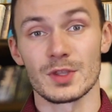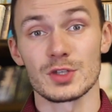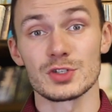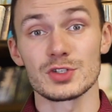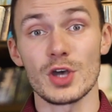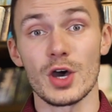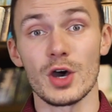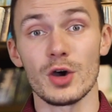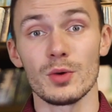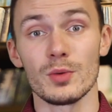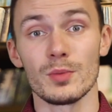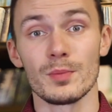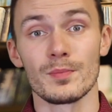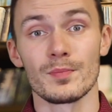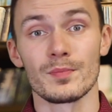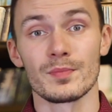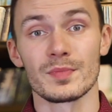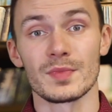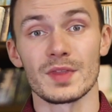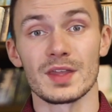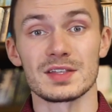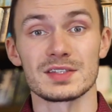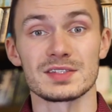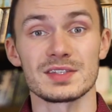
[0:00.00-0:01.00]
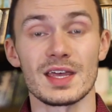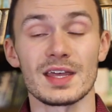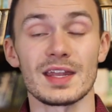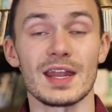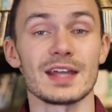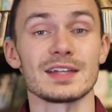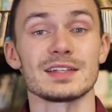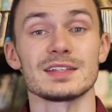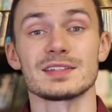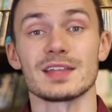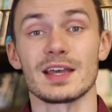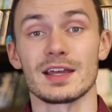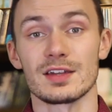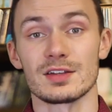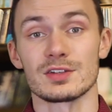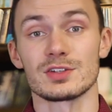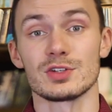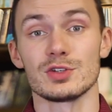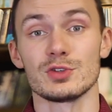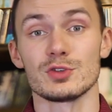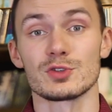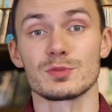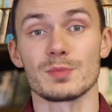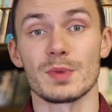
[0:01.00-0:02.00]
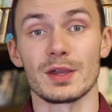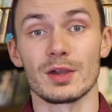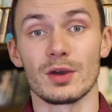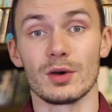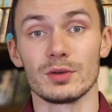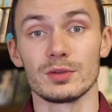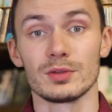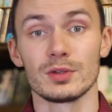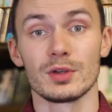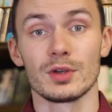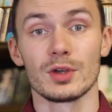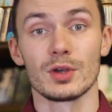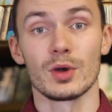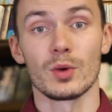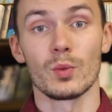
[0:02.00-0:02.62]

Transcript: So instead, I decided to use my own